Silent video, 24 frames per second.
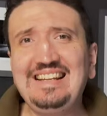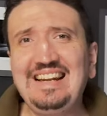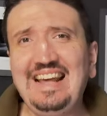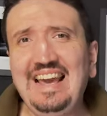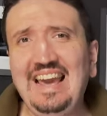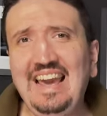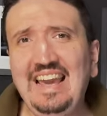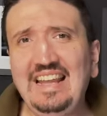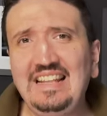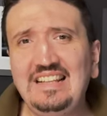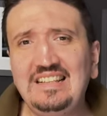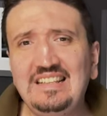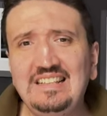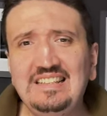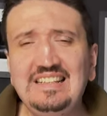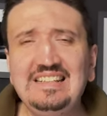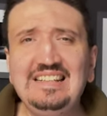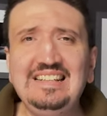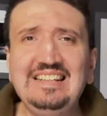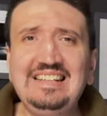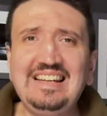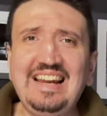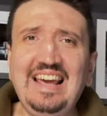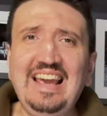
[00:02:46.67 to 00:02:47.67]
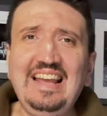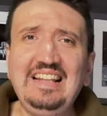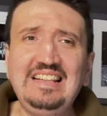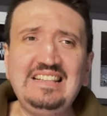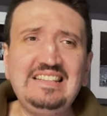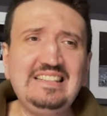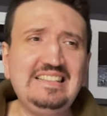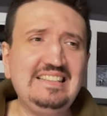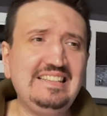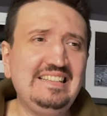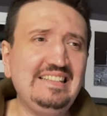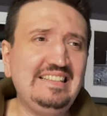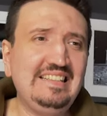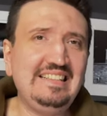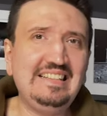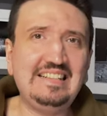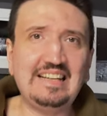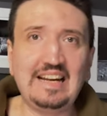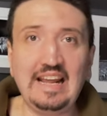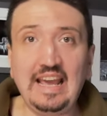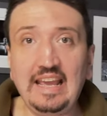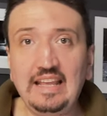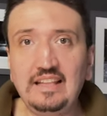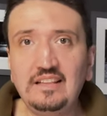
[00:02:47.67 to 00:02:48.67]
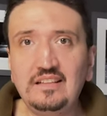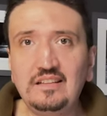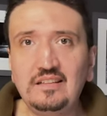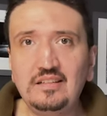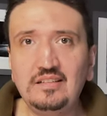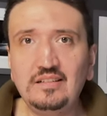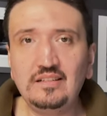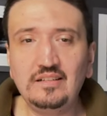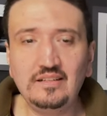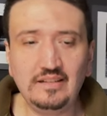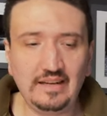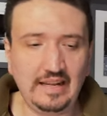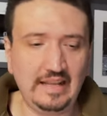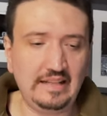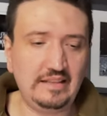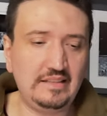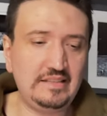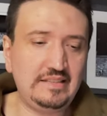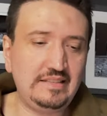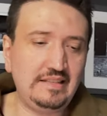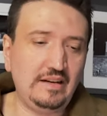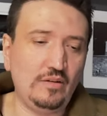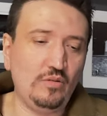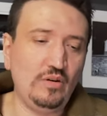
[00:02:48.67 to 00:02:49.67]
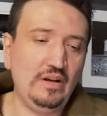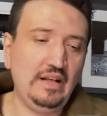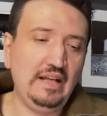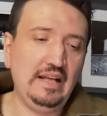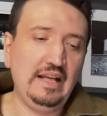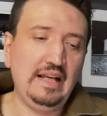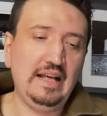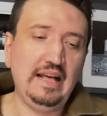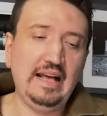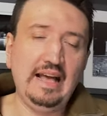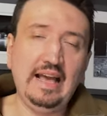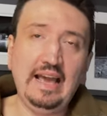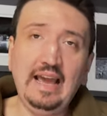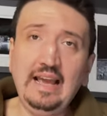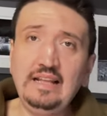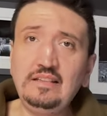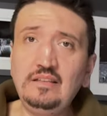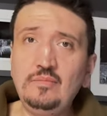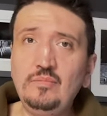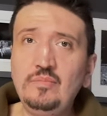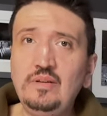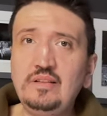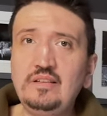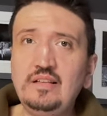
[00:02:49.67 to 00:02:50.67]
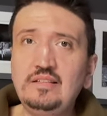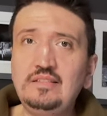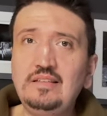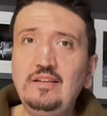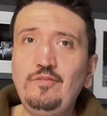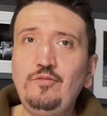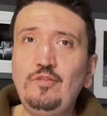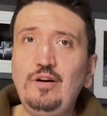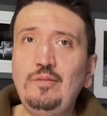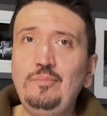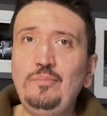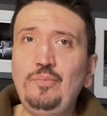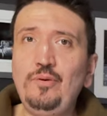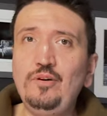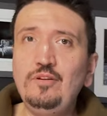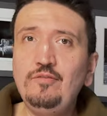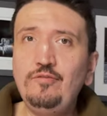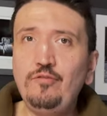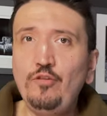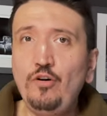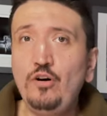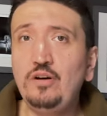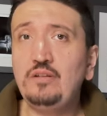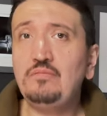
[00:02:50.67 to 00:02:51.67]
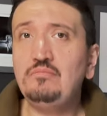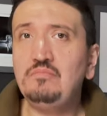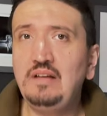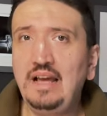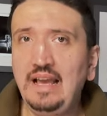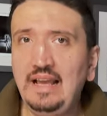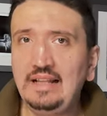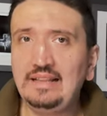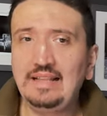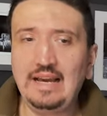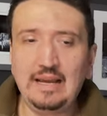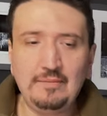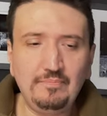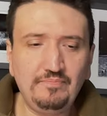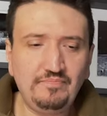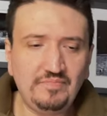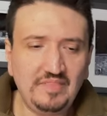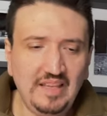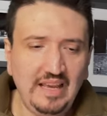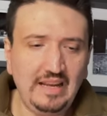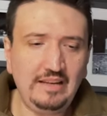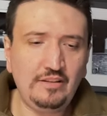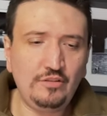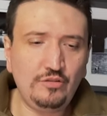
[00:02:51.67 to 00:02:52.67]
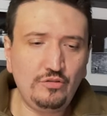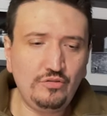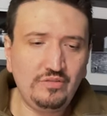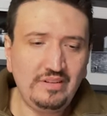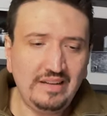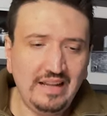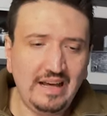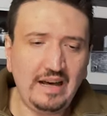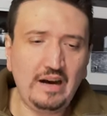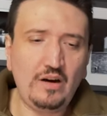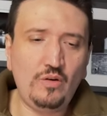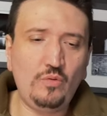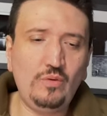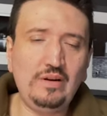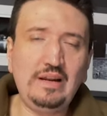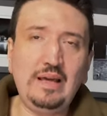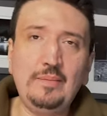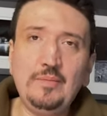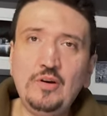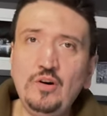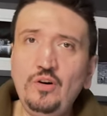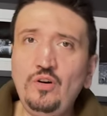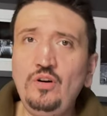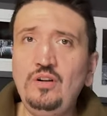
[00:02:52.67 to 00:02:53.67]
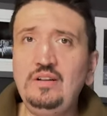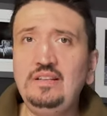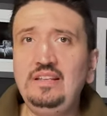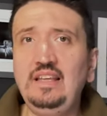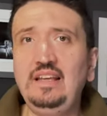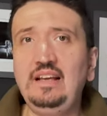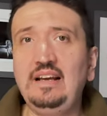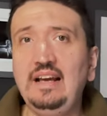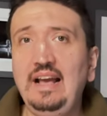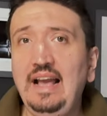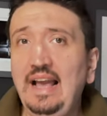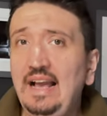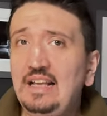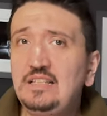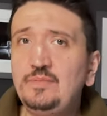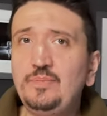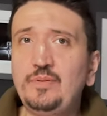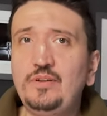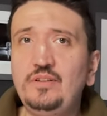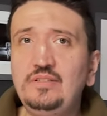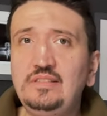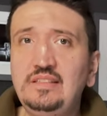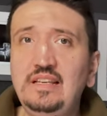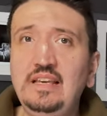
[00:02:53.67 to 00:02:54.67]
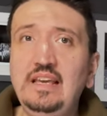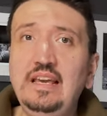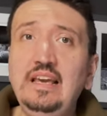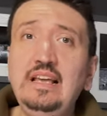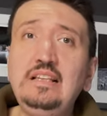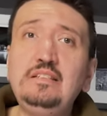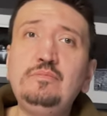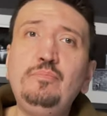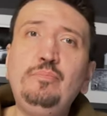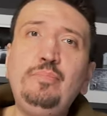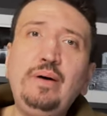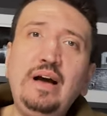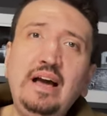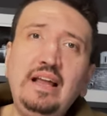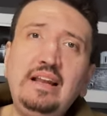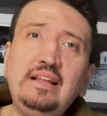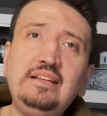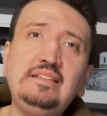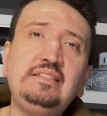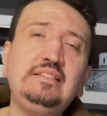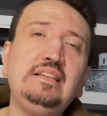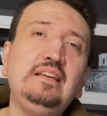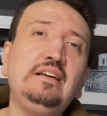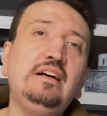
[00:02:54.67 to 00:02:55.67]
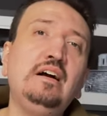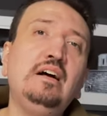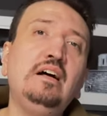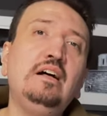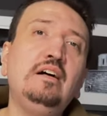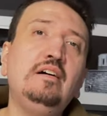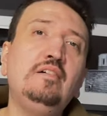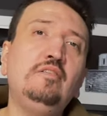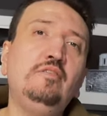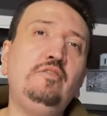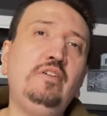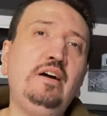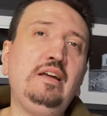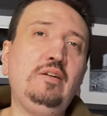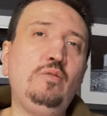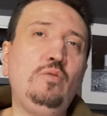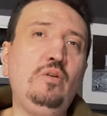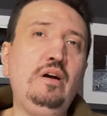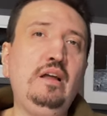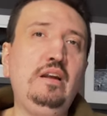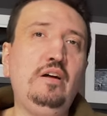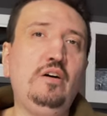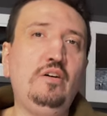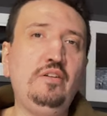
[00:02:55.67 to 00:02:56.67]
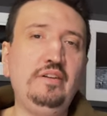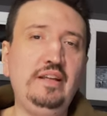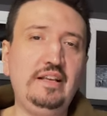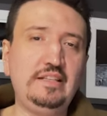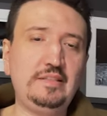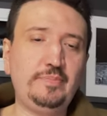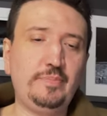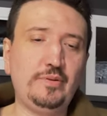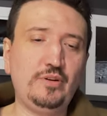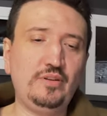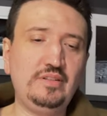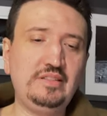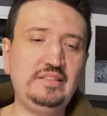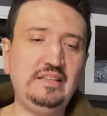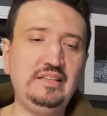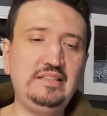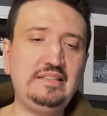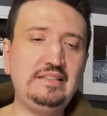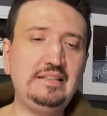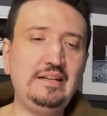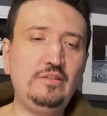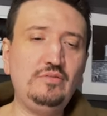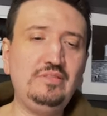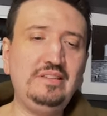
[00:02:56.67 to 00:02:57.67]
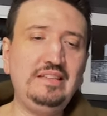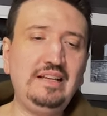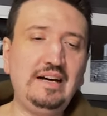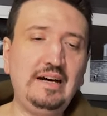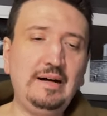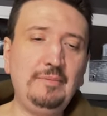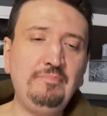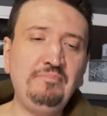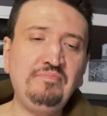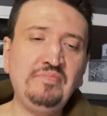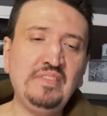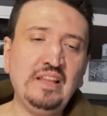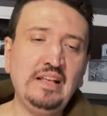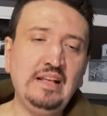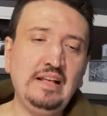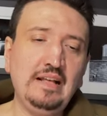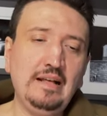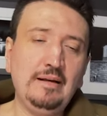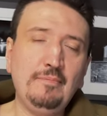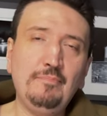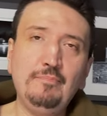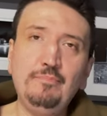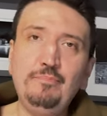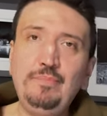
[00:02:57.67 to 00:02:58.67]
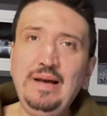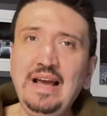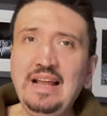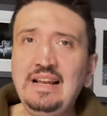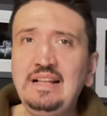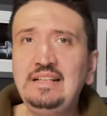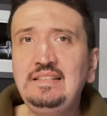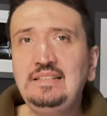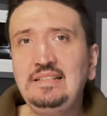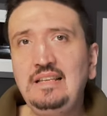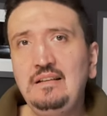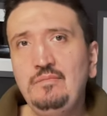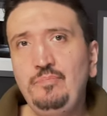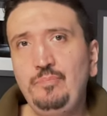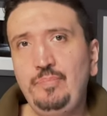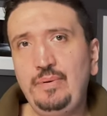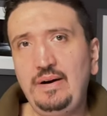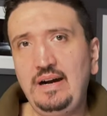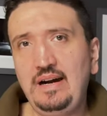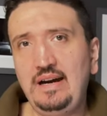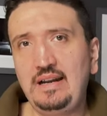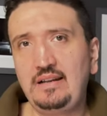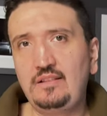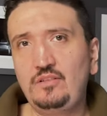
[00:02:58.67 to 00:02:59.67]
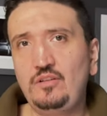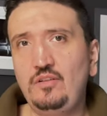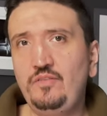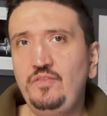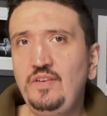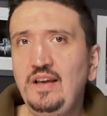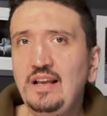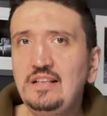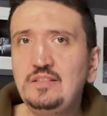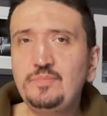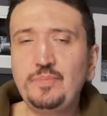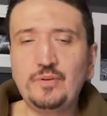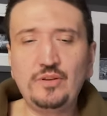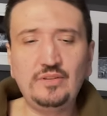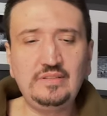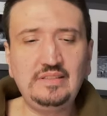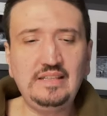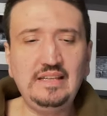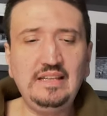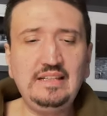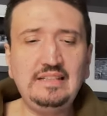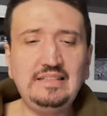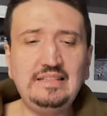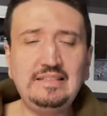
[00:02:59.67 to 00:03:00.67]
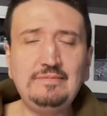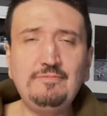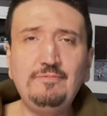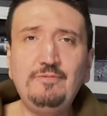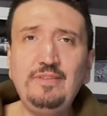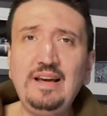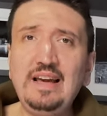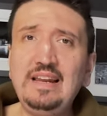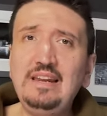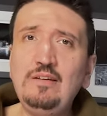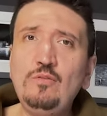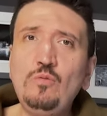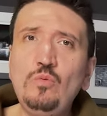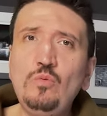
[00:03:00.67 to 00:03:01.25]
great, great, great, great. So 18mm f1.4, and I'm telling you now, when I'm holding, X-Pro3 is balancing very well on X-Pro3. So the balancing part of X-Pro3, it's very